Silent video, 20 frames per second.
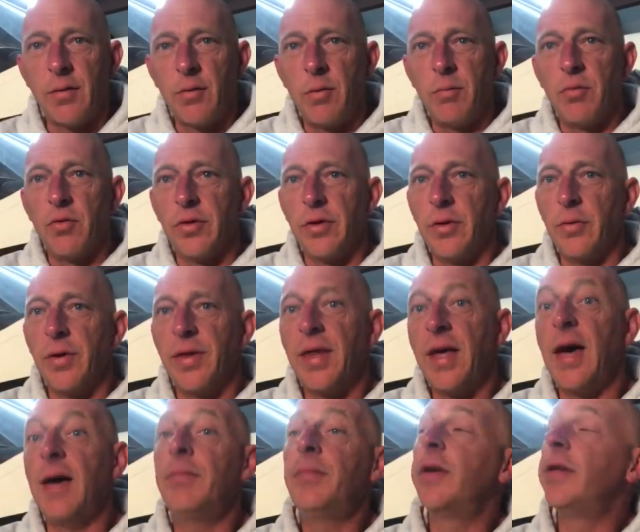I won't bore you with
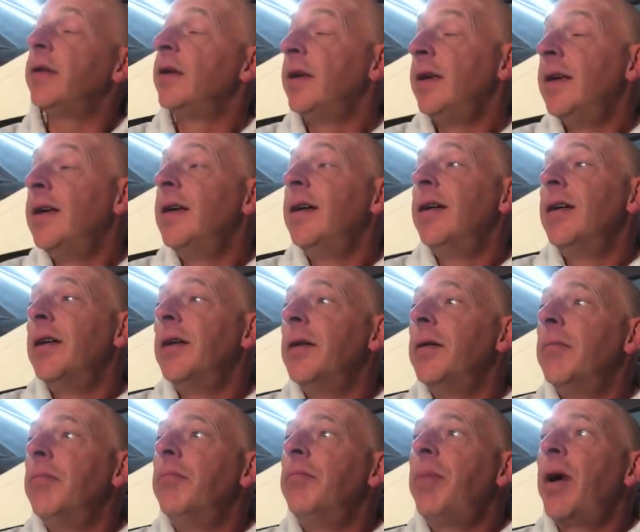that, but
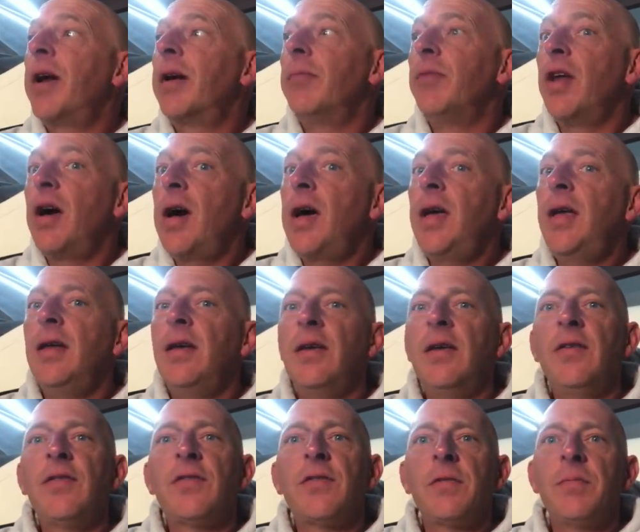bottom line
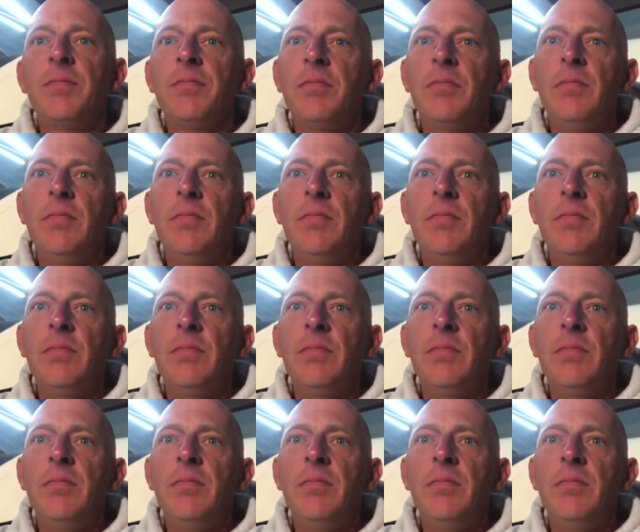is,